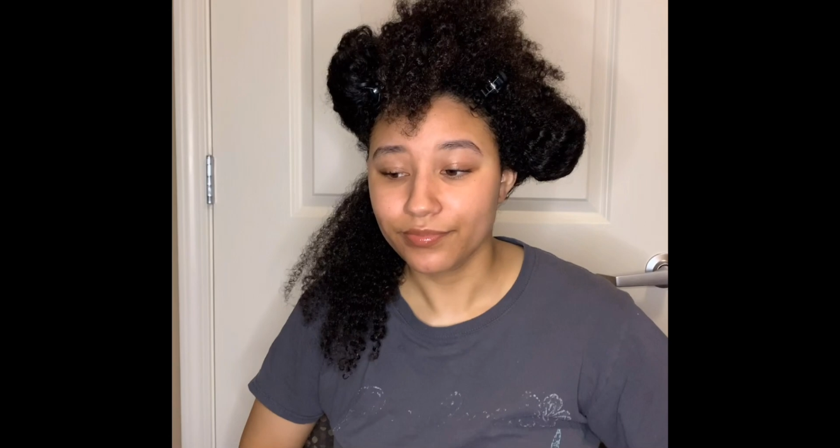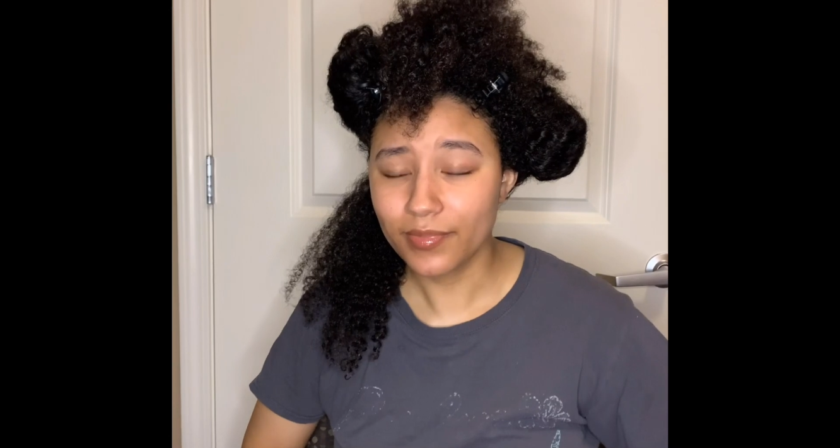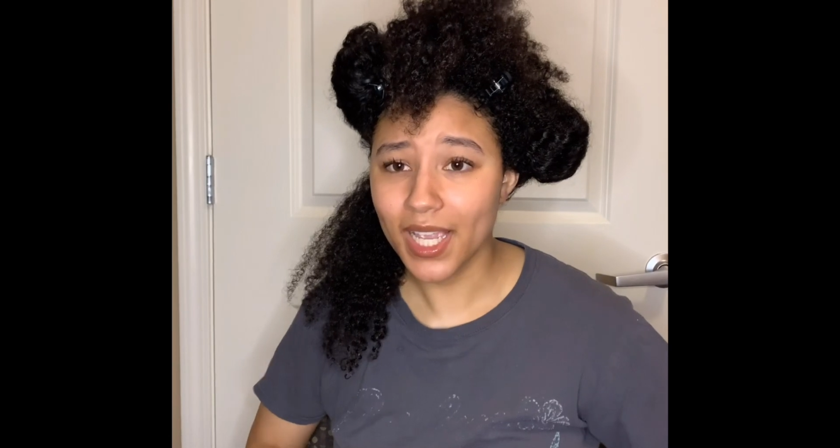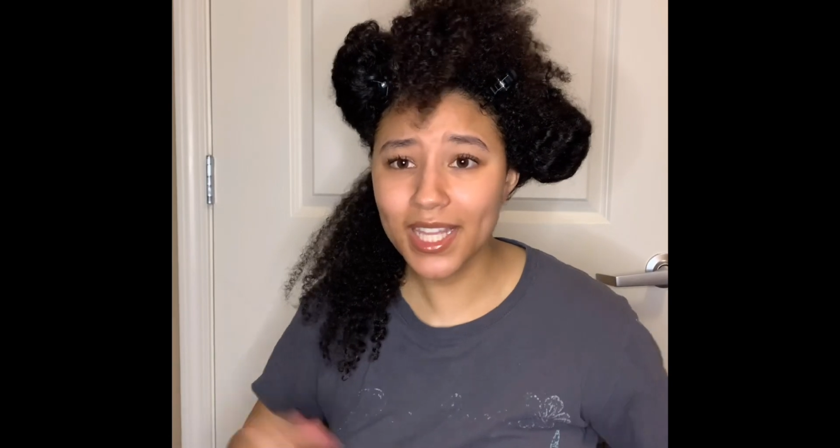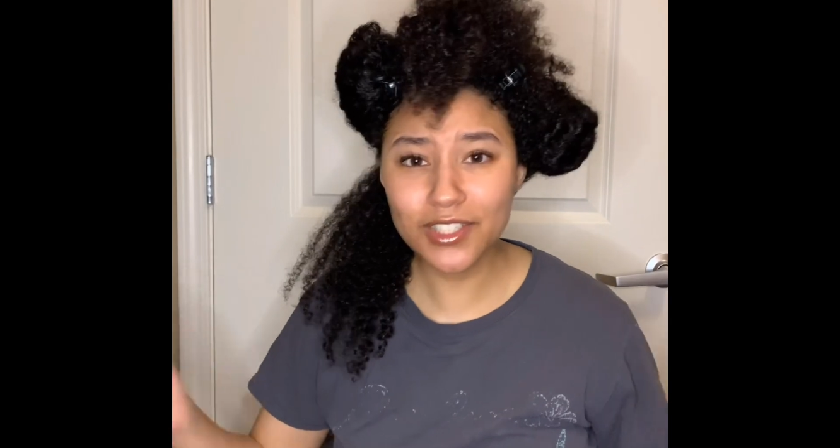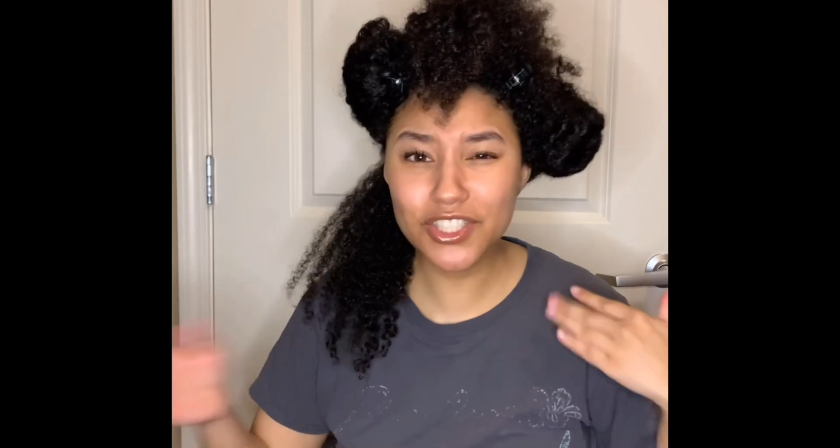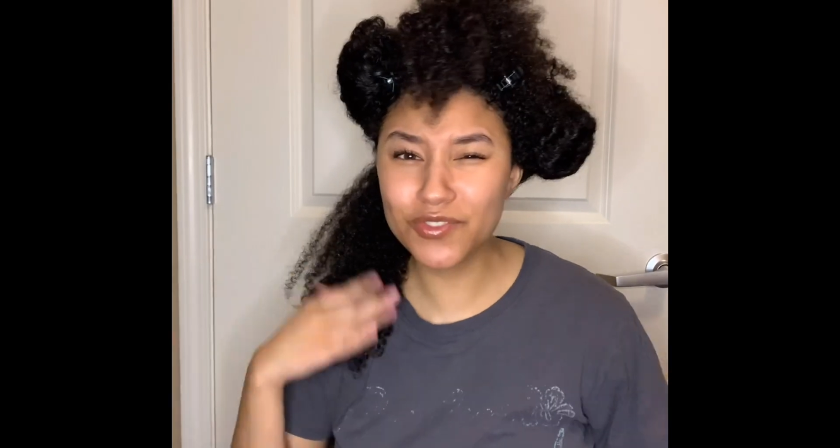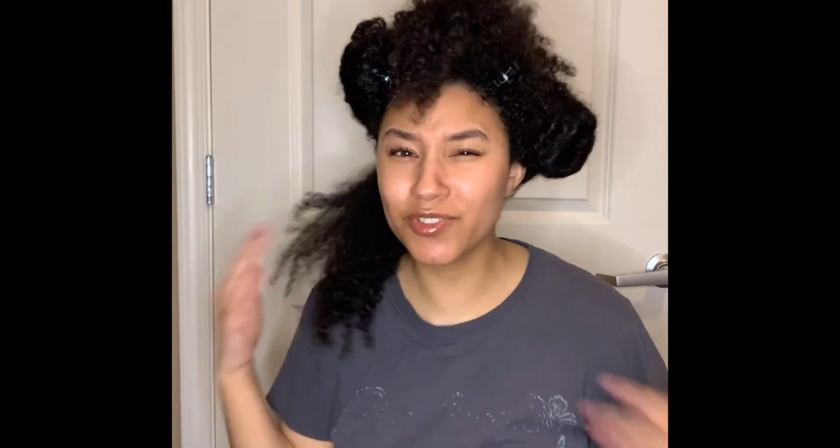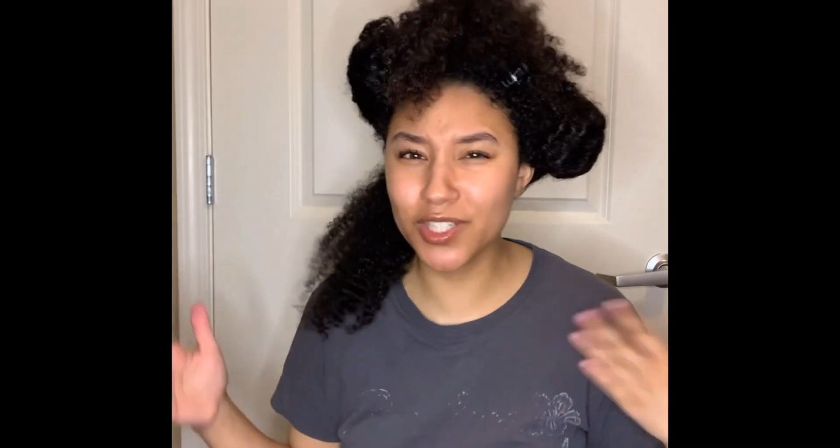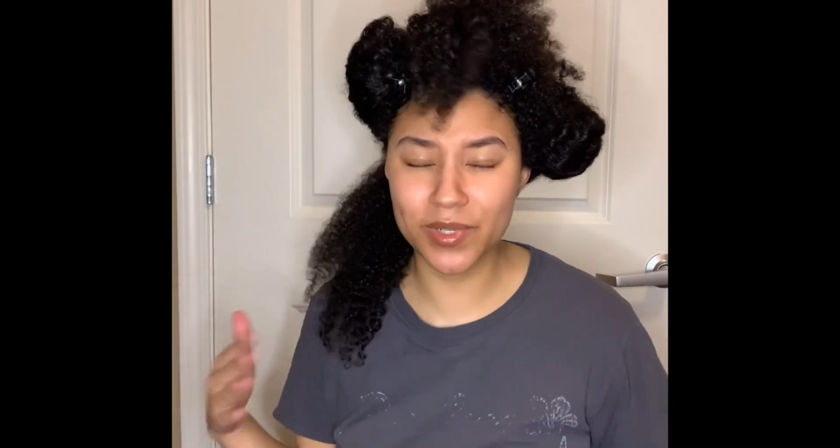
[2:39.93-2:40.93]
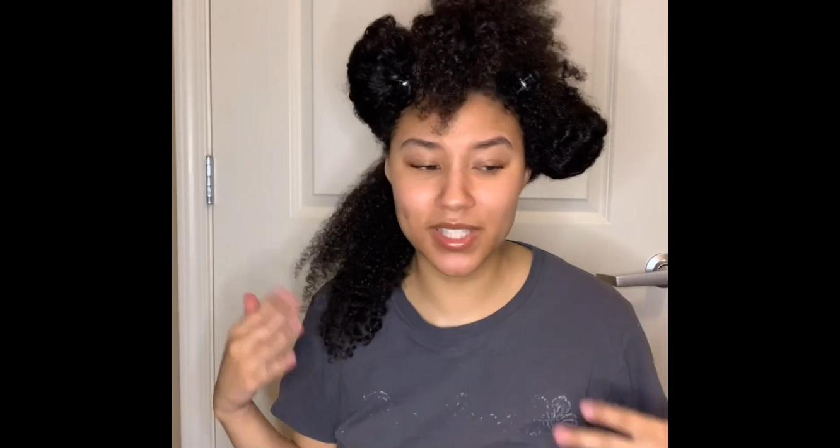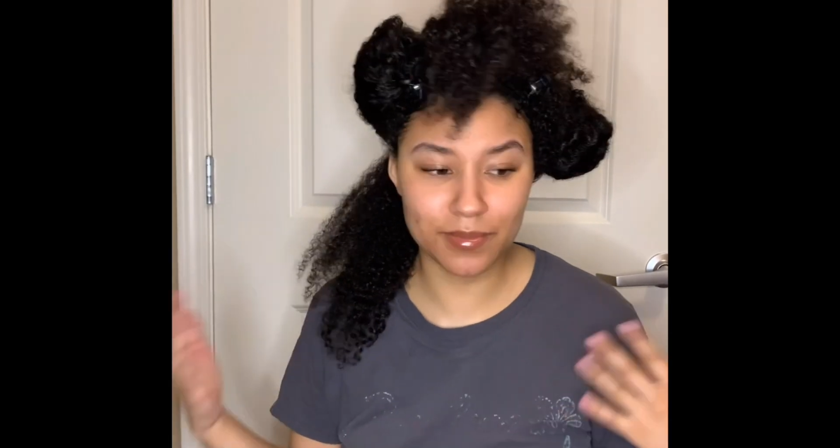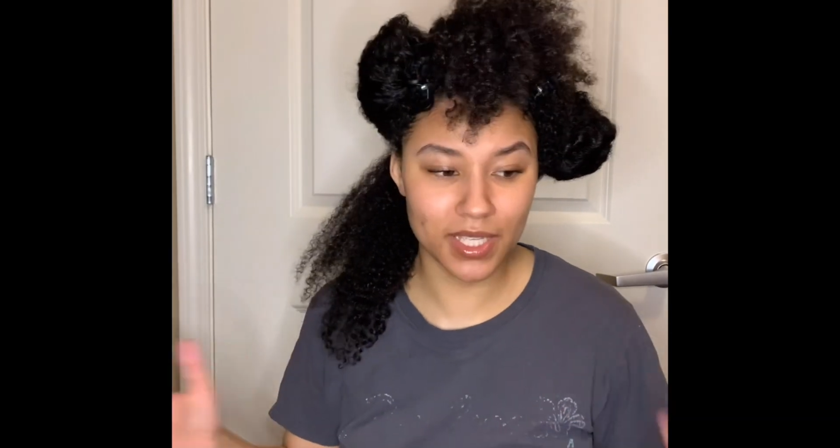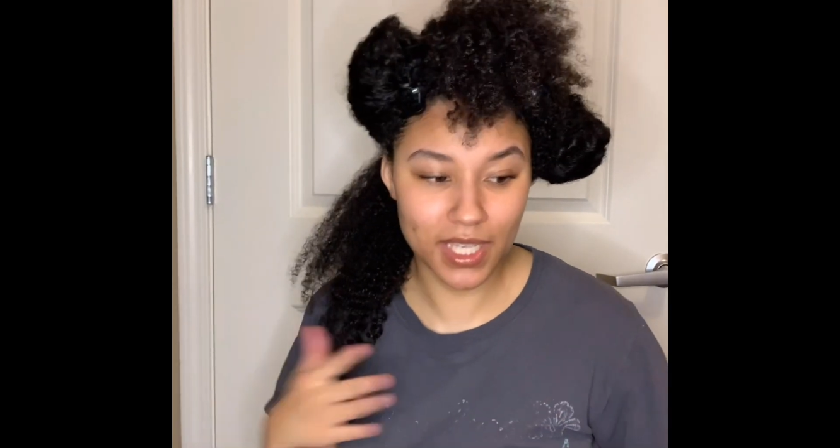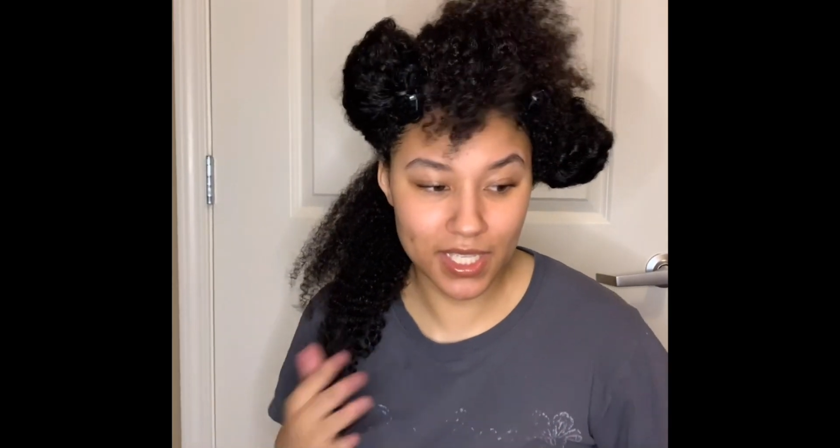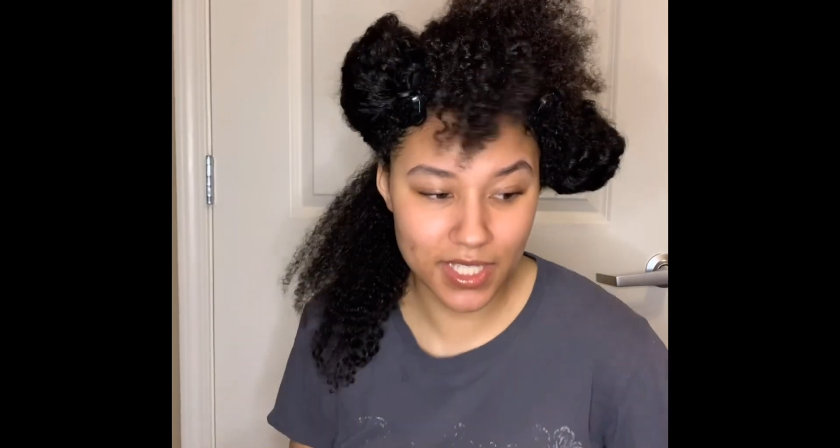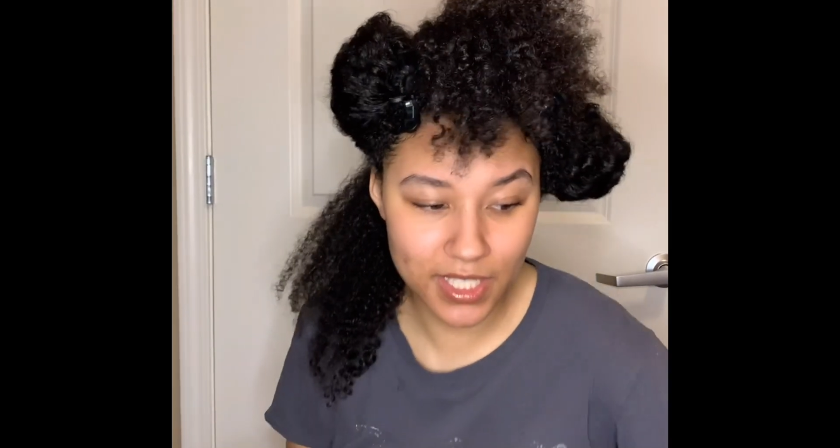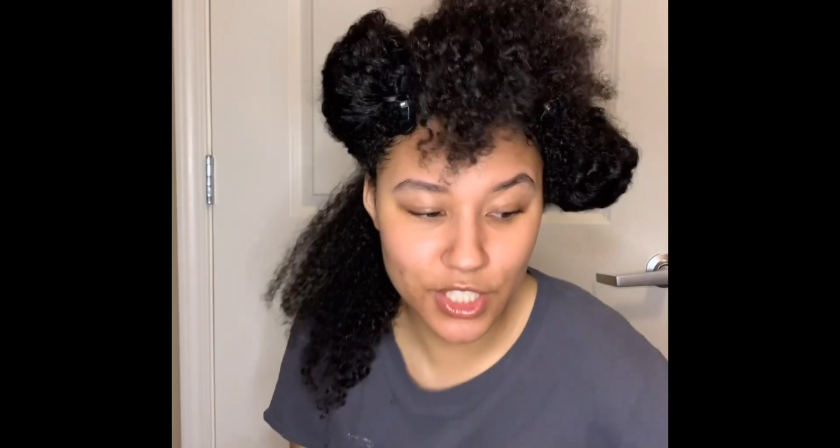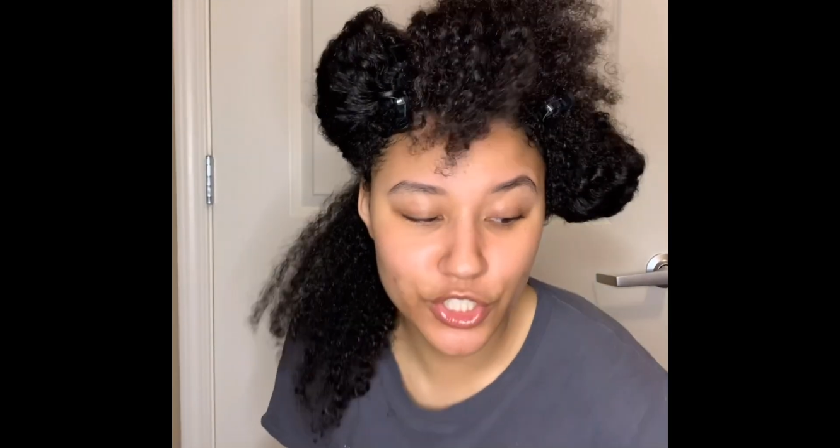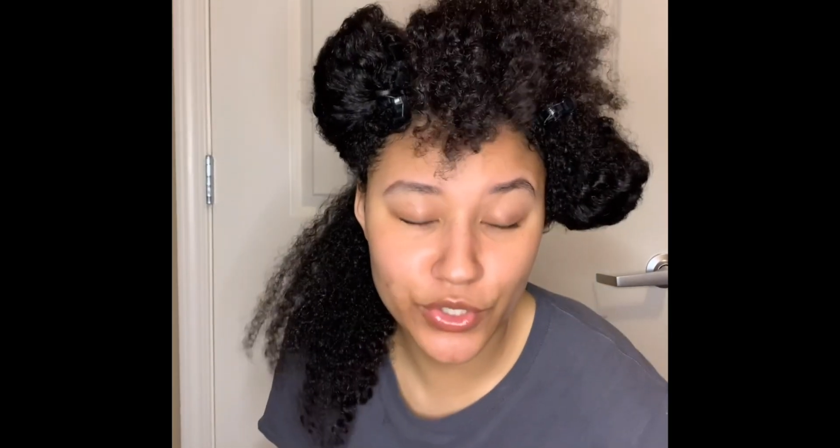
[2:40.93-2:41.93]
I just really want something easy
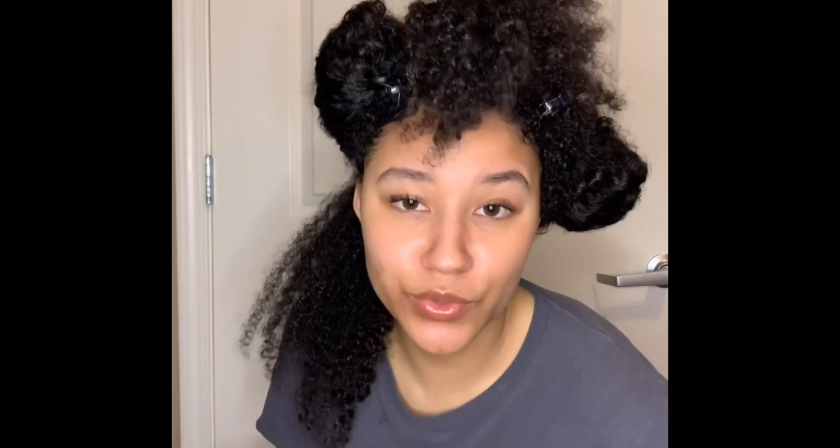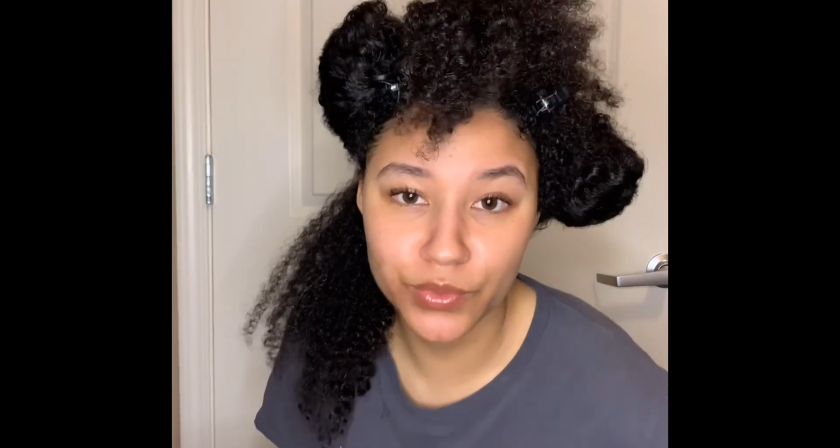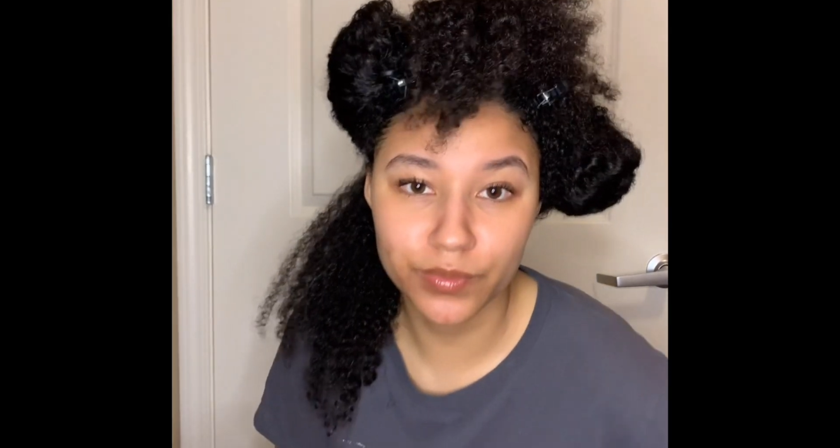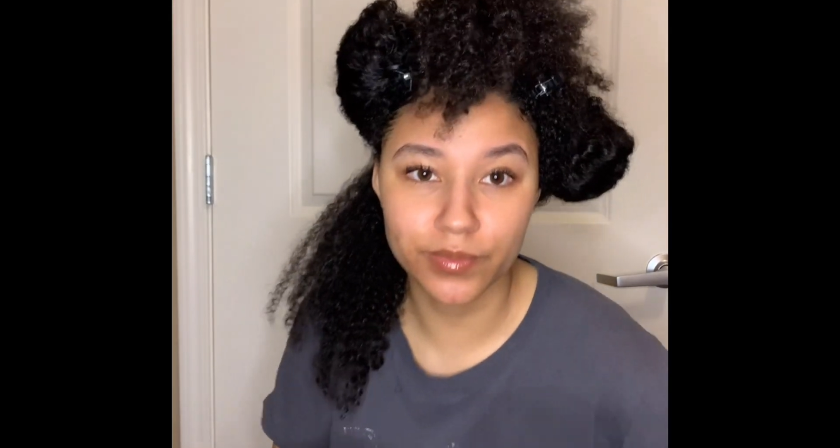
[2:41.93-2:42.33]
to